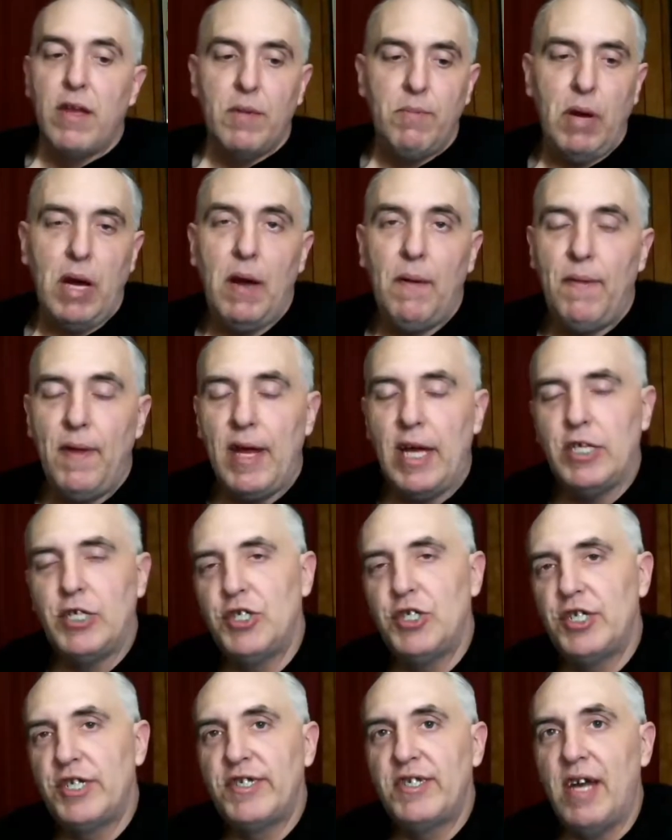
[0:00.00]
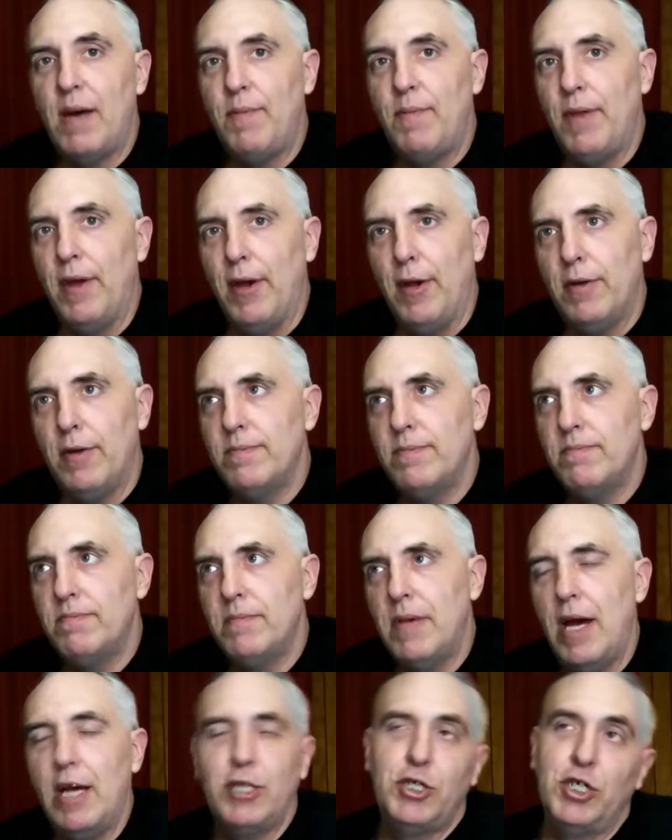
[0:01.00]
You probably think I should just stop there.
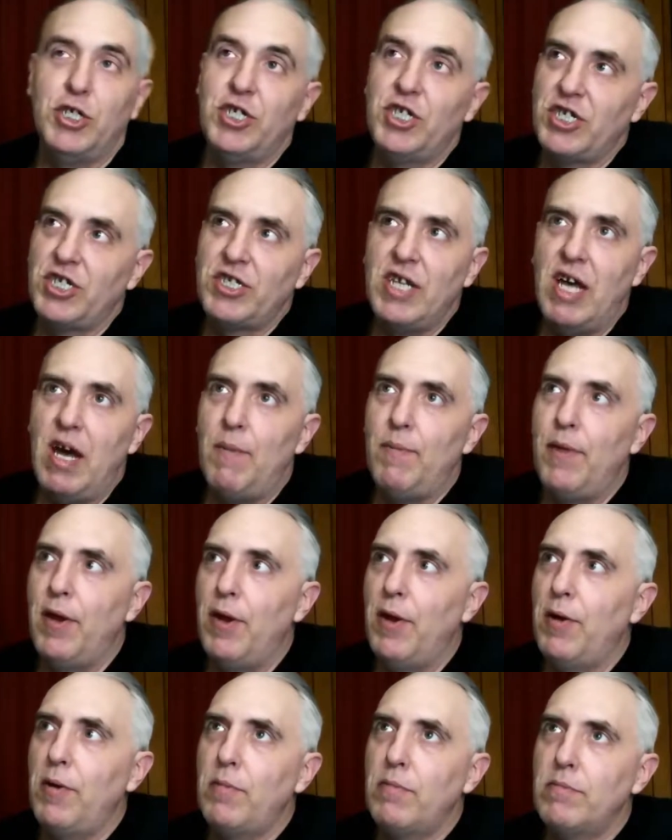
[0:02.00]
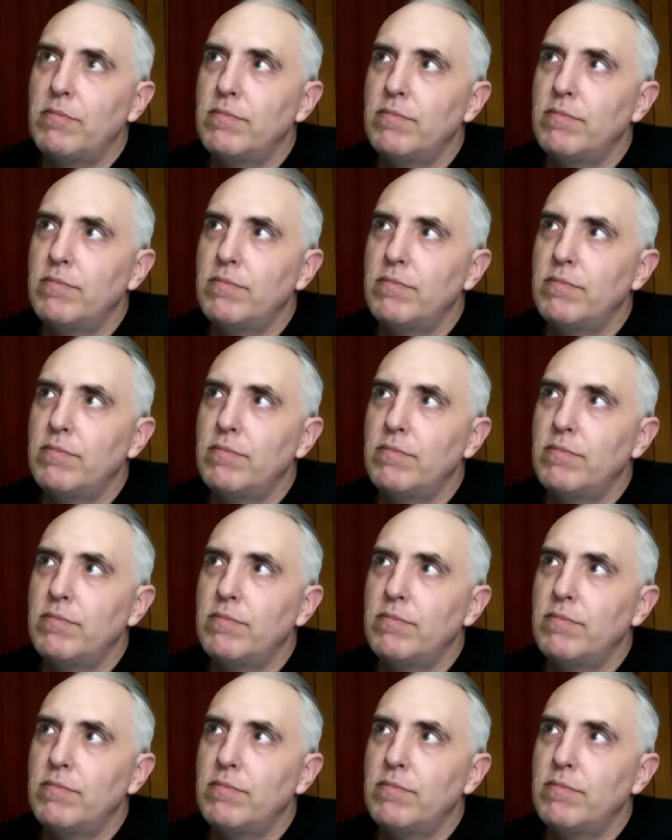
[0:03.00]
I should just stop there.